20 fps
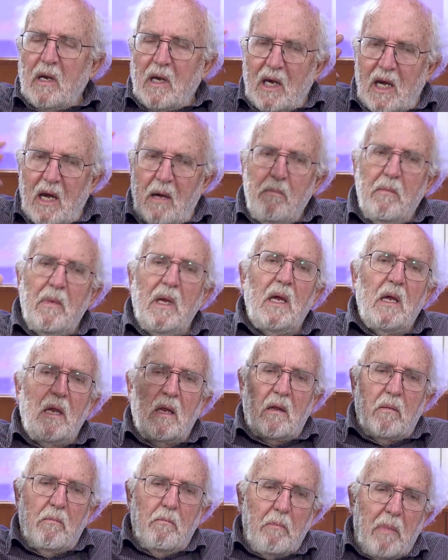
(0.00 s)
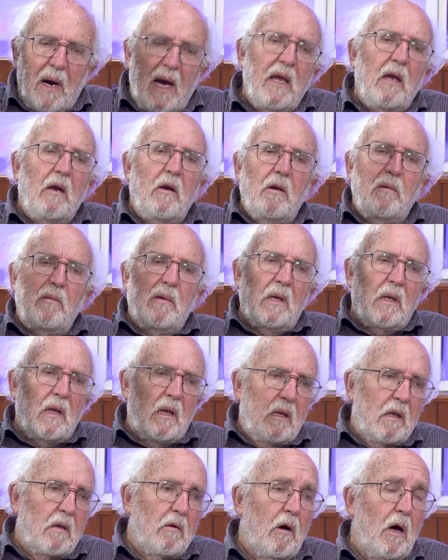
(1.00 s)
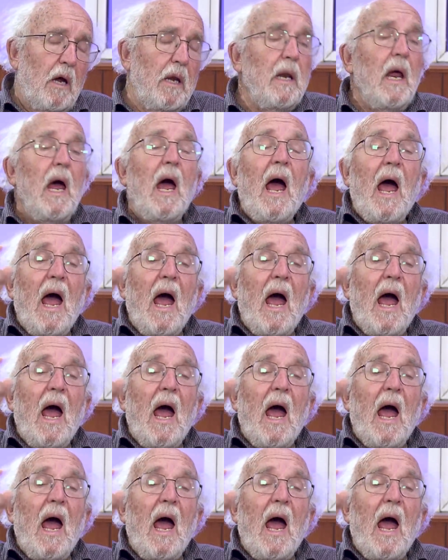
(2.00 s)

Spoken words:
chemists, biologists, and so on,